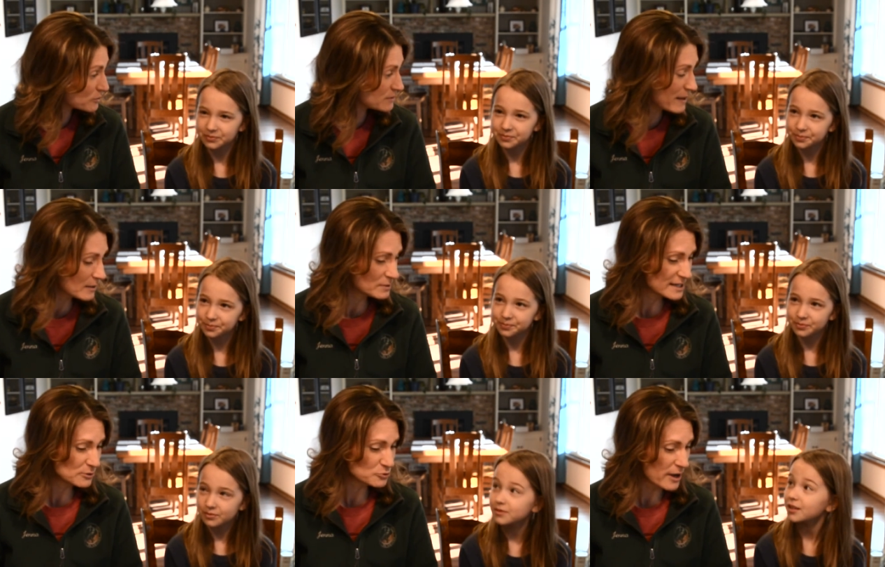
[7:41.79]
Speaker 1: to make a
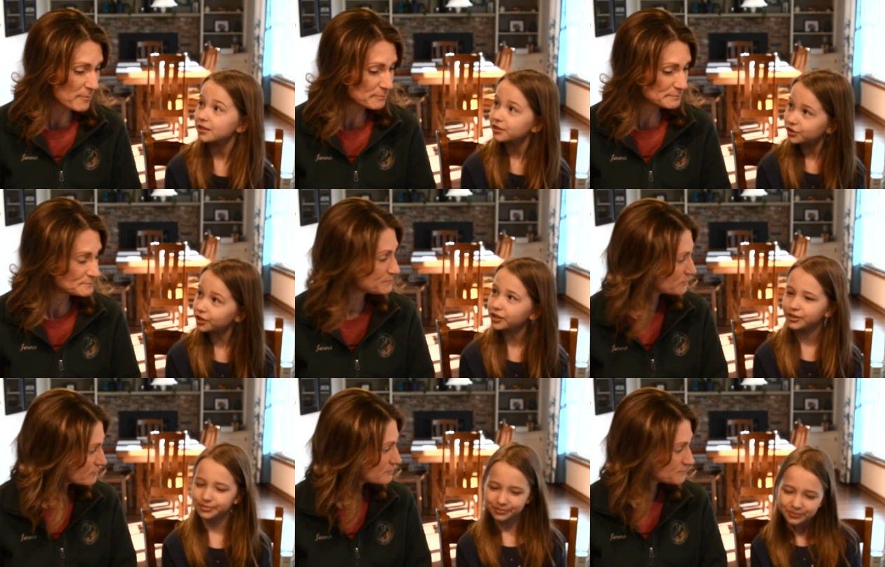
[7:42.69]
potato trap?
Speaker 2: Sure.
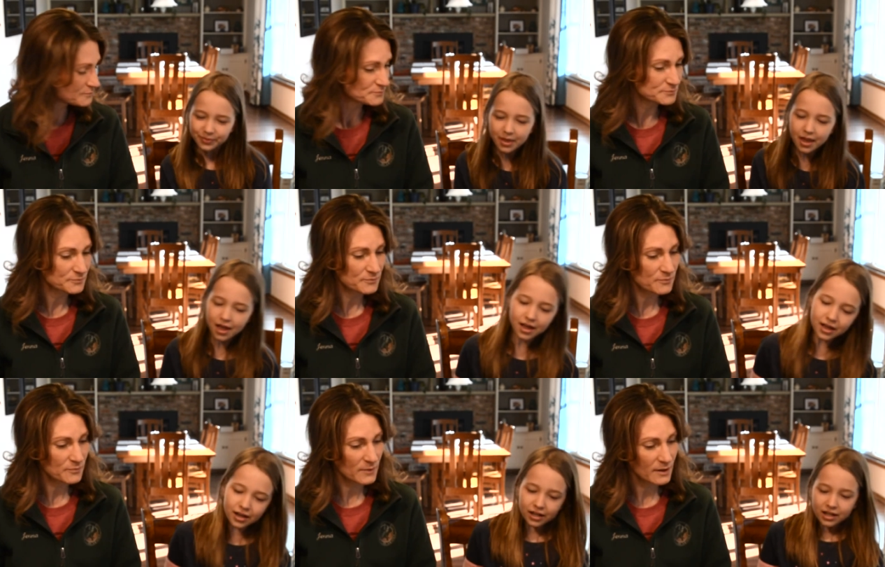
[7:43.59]

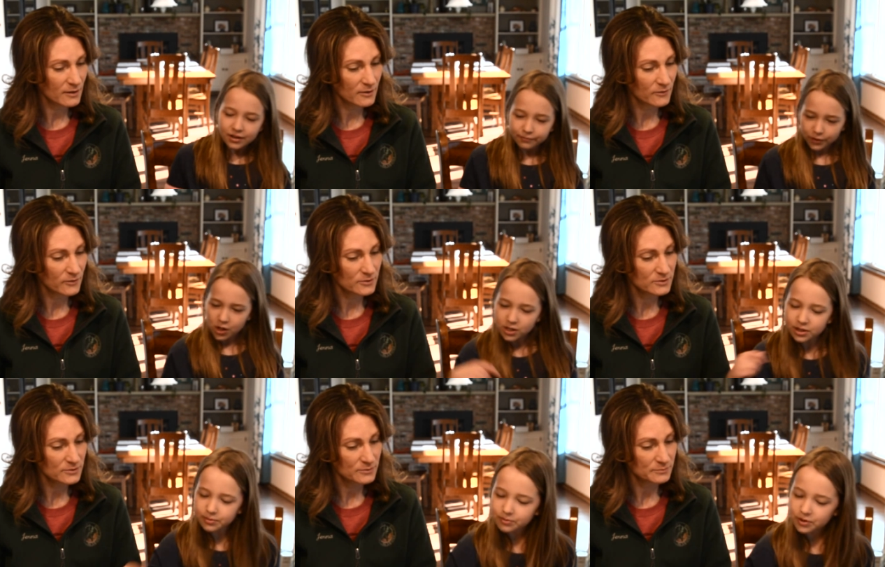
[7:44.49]

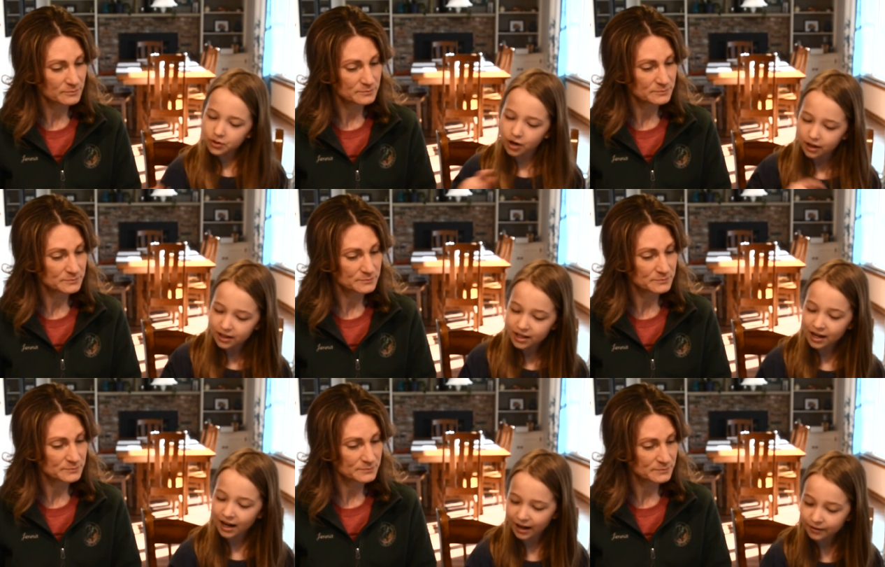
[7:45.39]
First, you cut it in
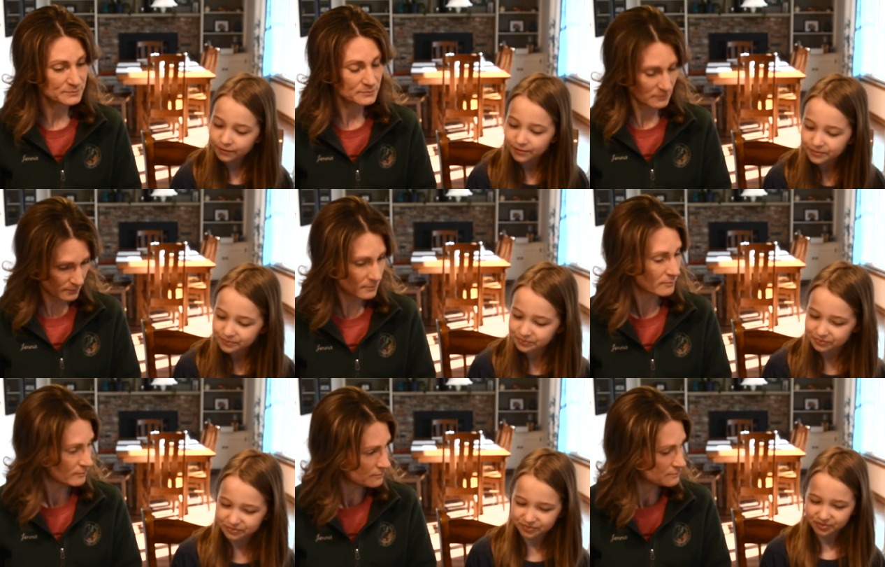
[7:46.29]
half,
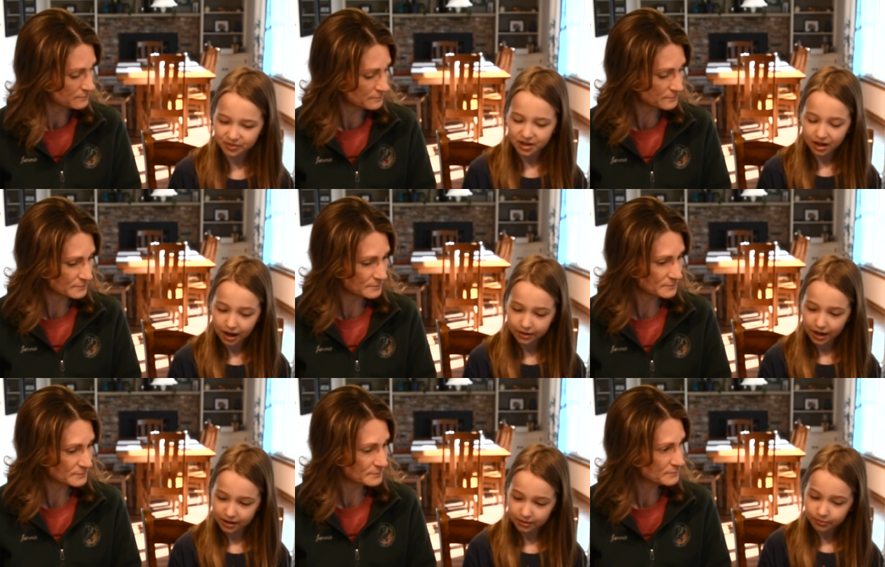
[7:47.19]
and
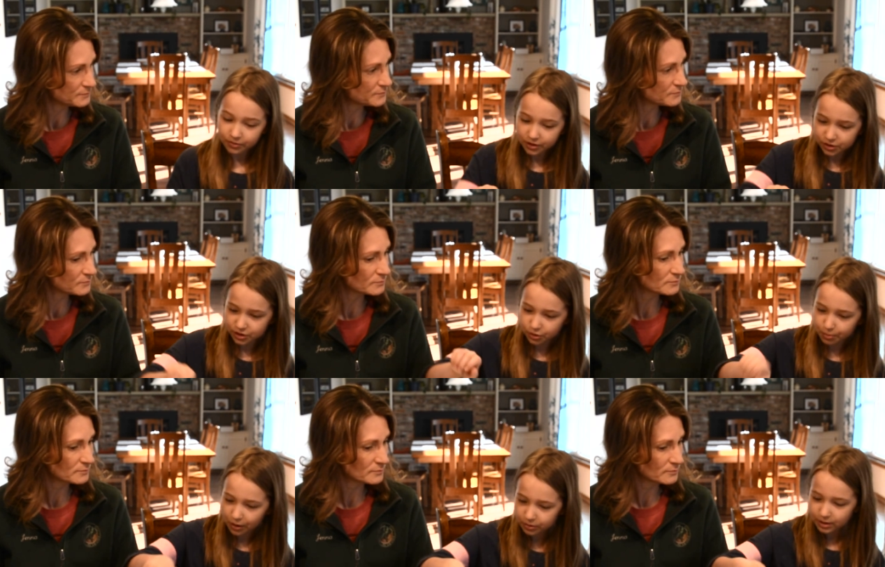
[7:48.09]
then you scoop
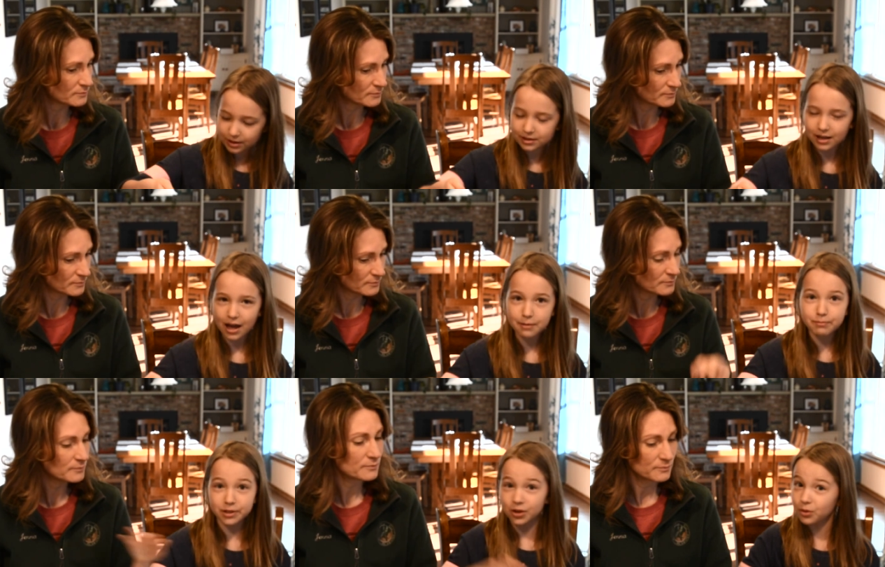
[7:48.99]
out the inside,
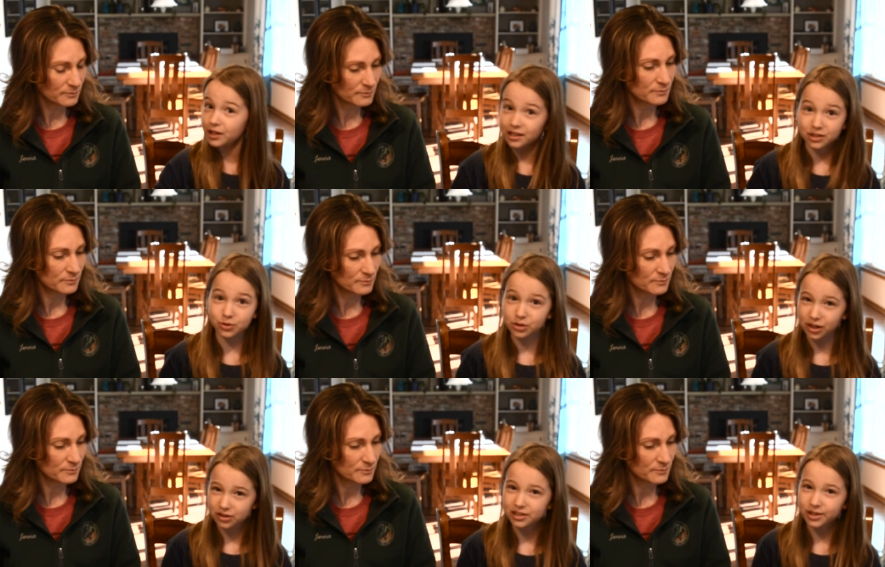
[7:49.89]
but don't get too
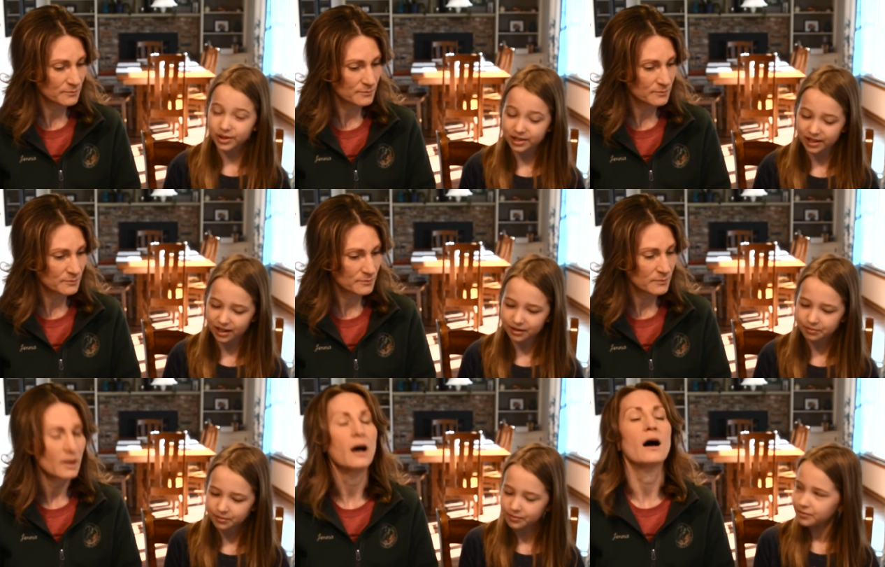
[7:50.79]
close to the skin.
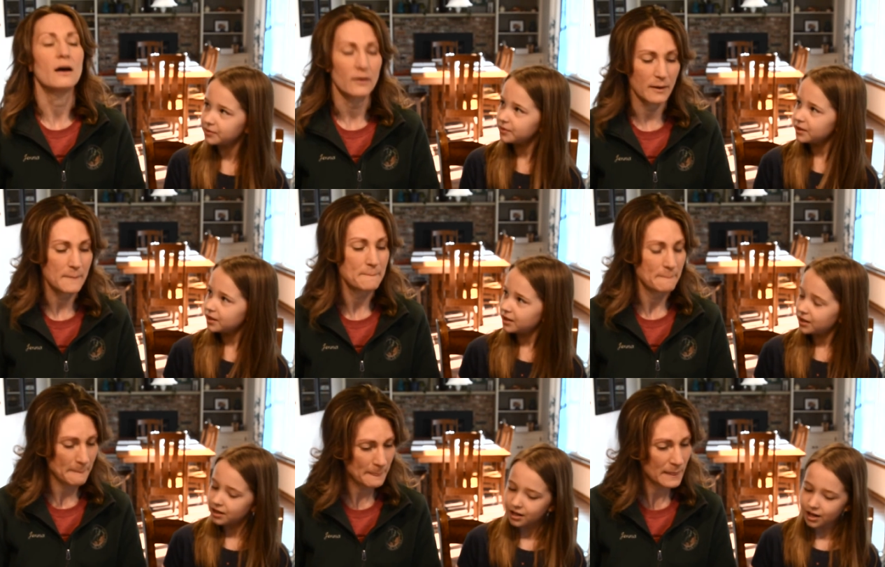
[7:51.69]
Okay.
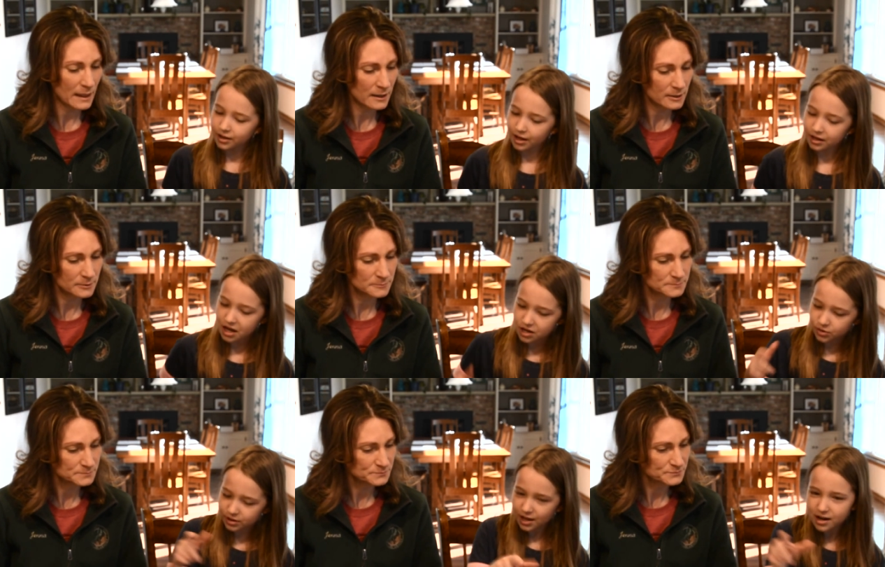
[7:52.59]
And then it, you
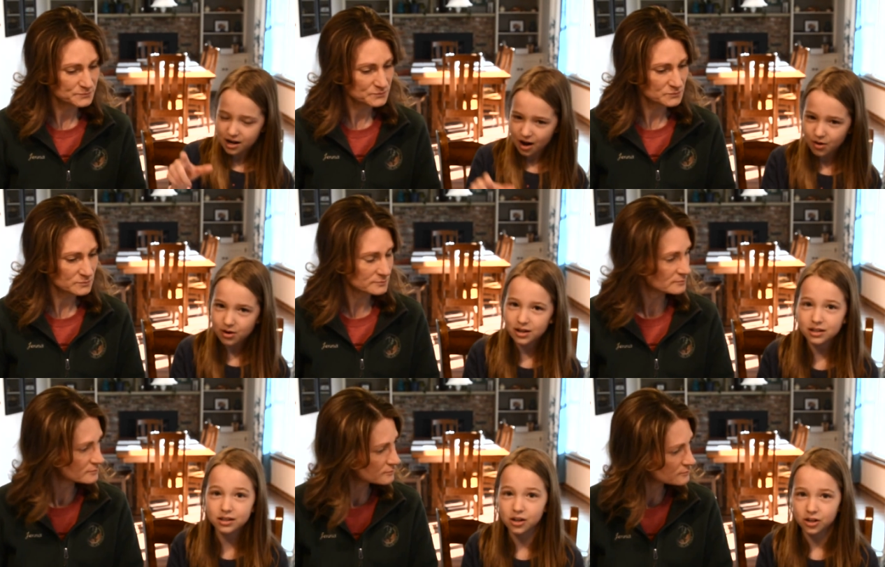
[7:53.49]
set it out
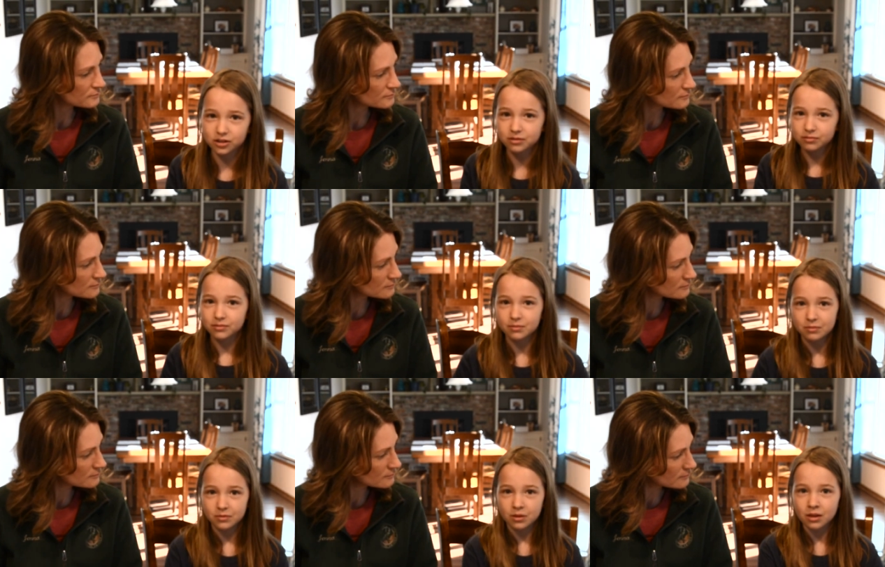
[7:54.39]
in a garden,
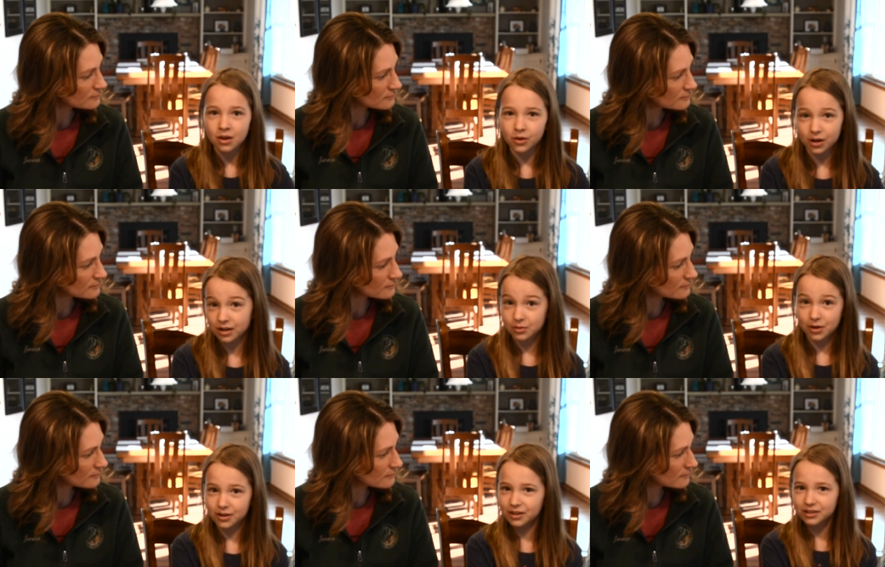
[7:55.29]
or
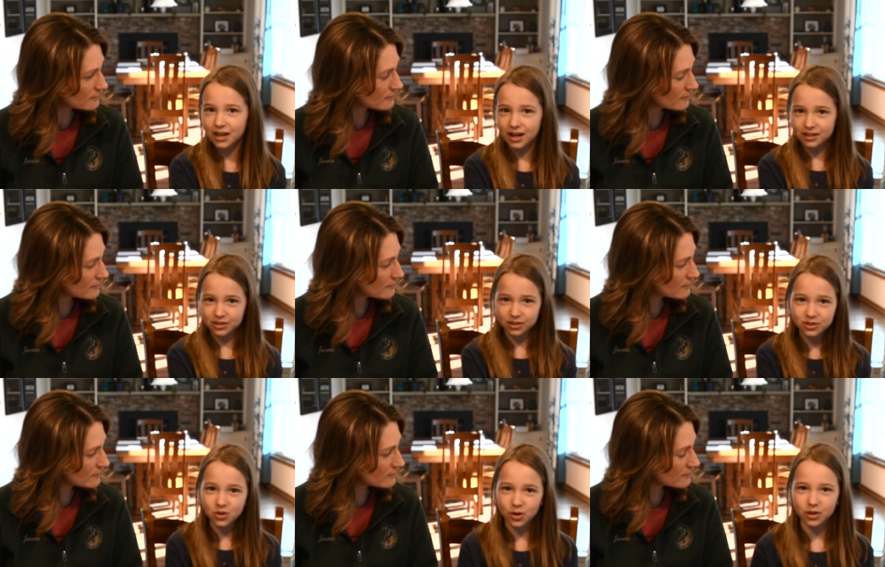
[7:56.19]
anywhere that has good
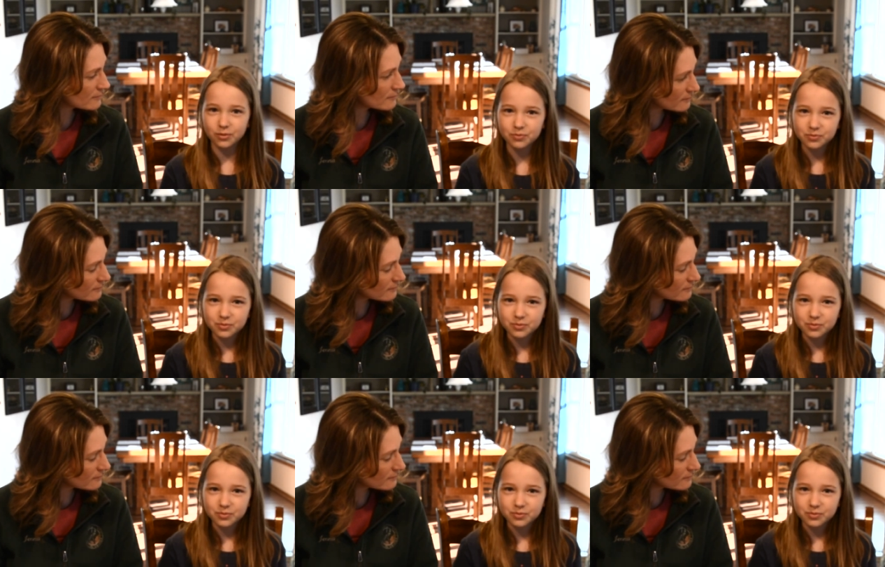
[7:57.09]
soil